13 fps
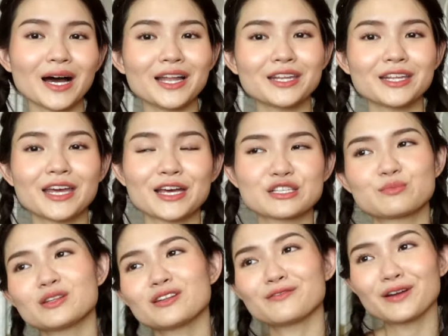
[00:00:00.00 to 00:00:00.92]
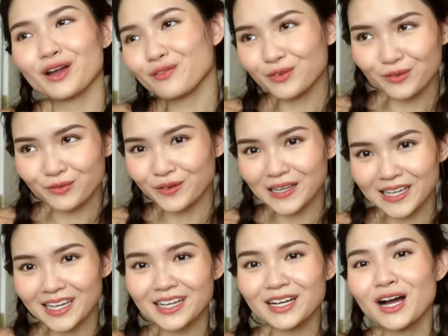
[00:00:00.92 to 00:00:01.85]
But it has been a very
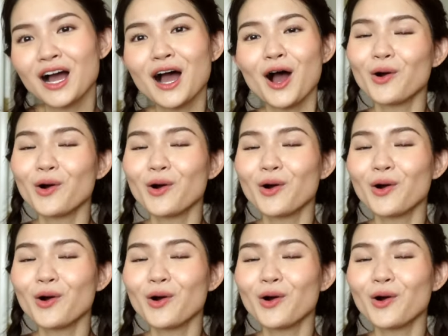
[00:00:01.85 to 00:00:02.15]
fulfilling